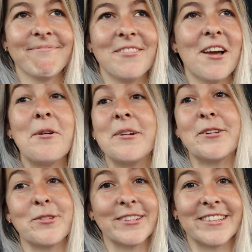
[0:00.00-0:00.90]
no
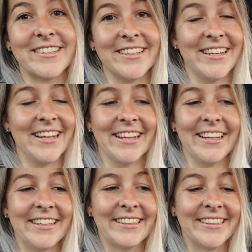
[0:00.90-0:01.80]
interest in
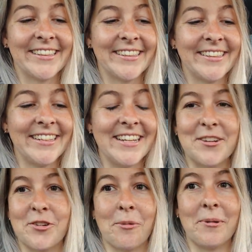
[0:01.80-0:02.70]

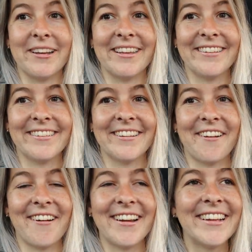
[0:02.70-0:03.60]
chopping it,
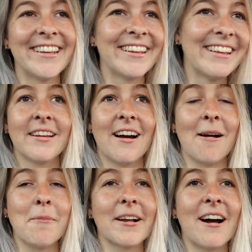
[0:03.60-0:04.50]
sorry.
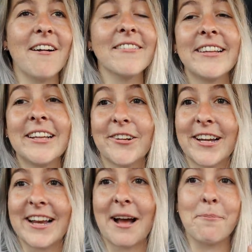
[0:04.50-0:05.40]
I'm currently
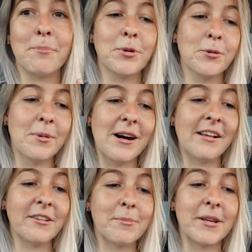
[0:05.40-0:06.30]
looking at bull
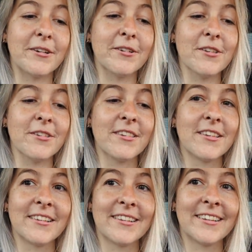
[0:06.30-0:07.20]
bars because